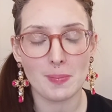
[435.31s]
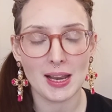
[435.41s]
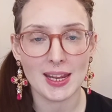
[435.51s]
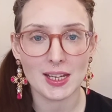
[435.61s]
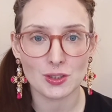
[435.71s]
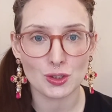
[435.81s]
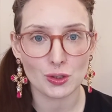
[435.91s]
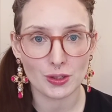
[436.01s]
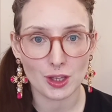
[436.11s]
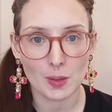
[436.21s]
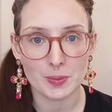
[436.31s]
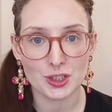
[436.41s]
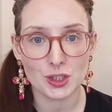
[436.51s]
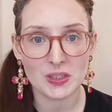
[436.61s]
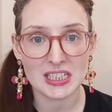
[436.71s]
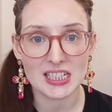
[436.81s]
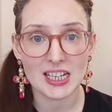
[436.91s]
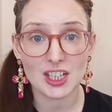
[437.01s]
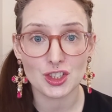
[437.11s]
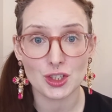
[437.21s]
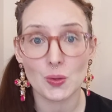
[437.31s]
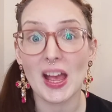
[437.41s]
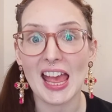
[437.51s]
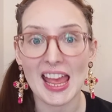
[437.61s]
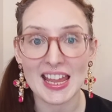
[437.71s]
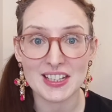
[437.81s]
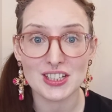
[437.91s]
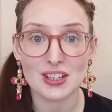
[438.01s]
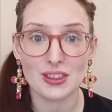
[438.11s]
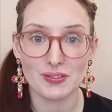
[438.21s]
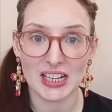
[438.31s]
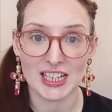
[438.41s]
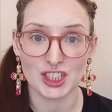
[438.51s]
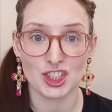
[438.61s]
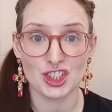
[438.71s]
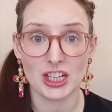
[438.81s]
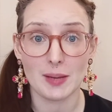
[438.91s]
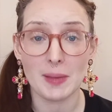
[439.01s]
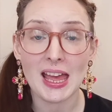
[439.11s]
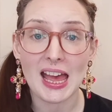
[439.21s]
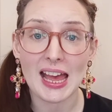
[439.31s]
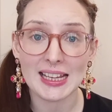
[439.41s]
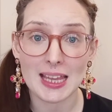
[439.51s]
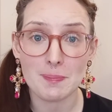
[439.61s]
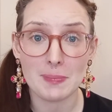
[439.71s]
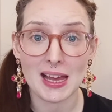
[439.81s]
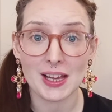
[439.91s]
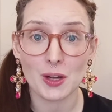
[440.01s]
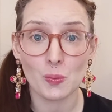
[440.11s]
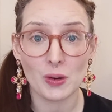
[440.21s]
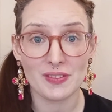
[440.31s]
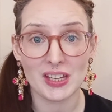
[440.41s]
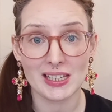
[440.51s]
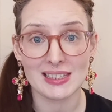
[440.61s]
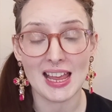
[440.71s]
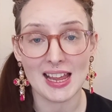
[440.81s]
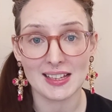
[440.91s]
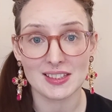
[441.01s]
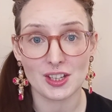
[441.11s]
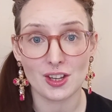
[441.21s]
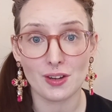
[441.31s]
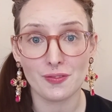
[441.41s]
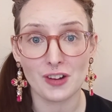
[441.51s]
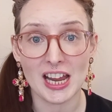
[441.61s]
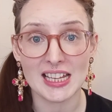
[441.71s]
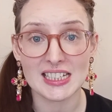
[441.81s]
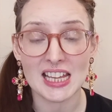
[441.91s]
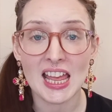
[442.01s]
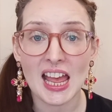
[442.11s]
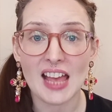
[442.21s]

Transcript: Blake took the opportunity to end the relationship and get back with his ex-girlfriend.